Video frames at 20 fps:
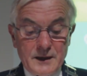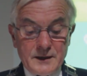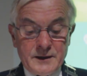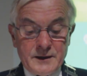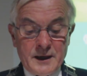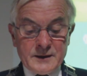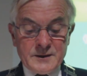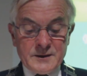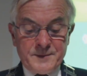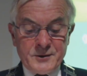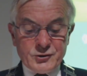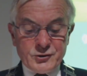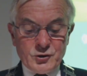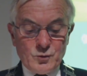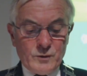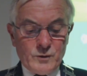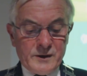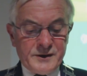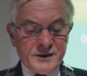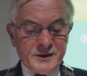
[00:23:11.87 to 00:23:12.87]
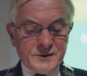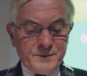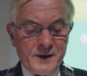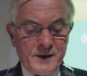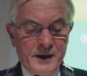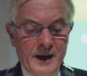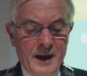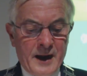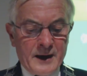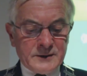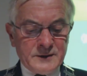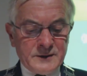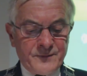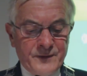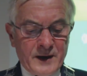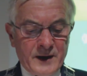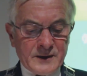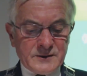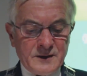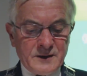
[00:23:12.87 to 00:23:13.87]
The exhibition will display
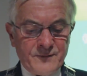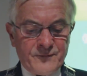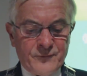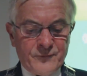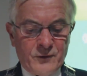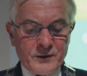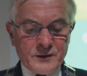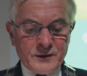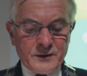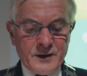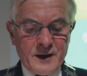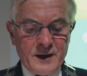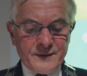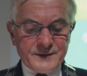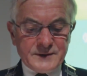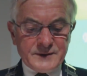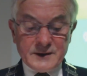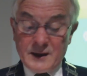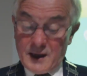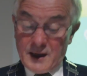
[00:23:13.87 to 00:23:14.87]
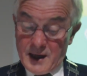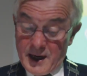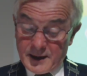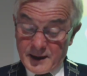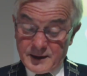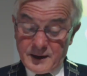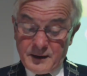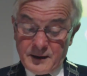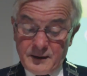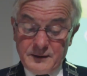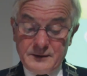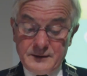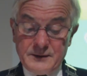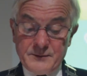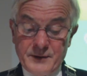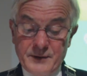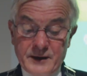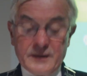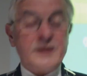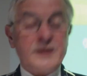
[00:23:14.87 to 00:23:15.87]
artifacts and photographs collected
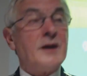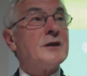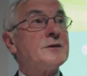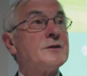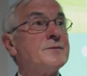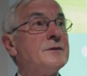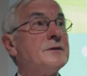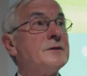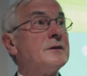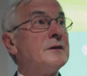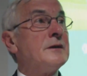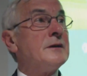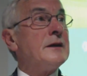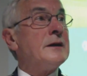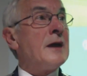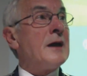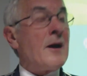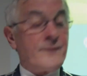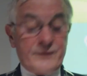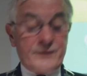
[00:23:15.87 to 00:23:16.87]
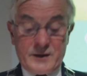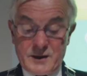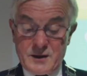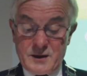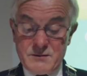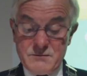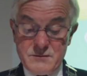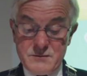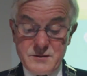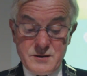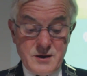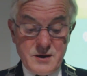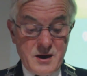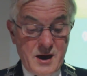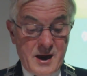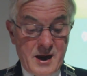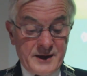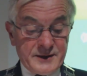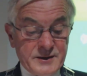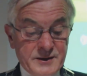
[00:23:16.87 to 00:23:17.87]
by Casement in Africa
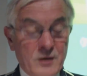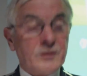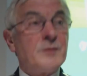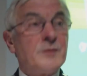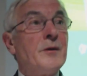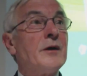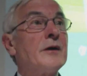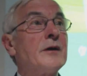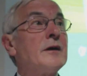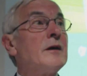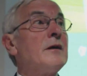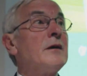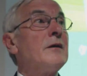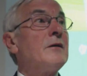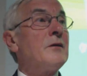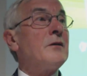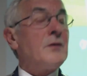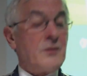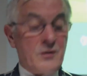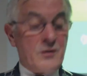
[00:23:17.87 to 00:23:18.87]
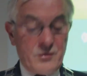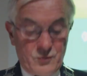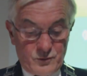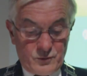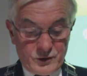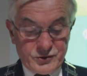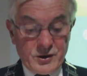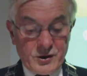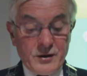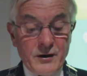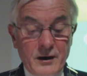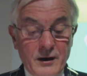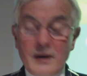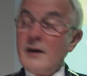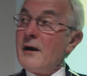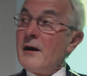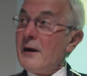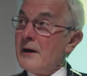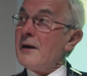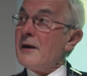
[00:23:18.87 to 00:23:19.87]
and South America, which are,
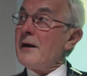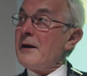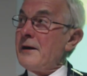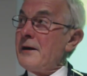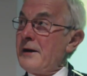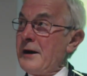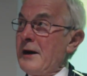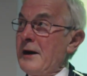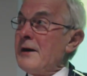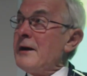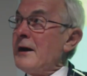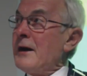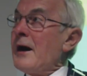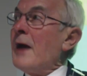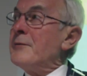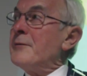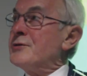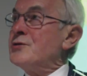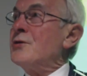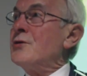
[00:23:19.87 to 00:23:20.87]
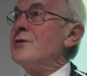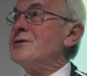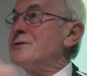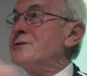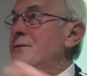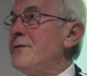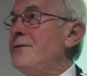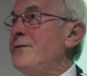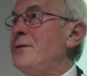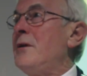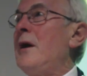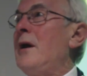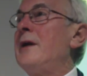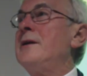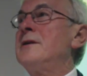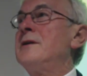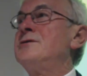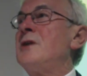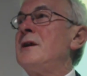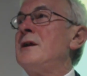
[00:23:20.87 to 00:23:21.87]
I'm sure some of you had
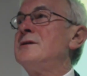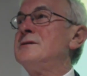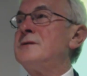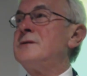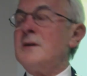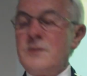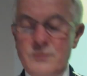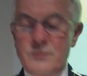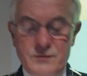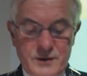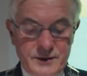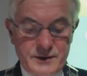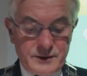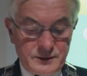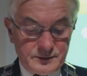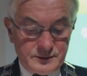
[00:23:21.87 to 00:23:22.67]
a chance to look at.